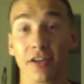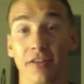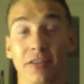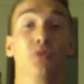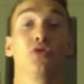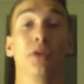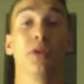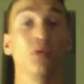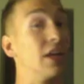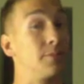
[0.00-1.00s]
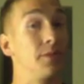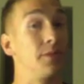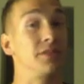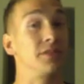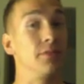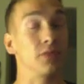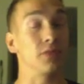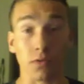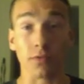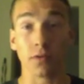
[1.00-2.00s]
Someone told me, "Ooh, that's a pyramid scheme." I was like,
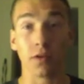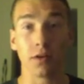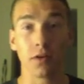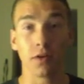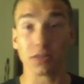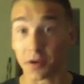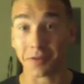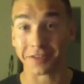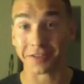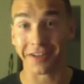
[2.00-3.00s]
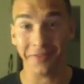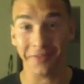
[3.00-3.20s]
"Ooh, what's a pyramid scheme?"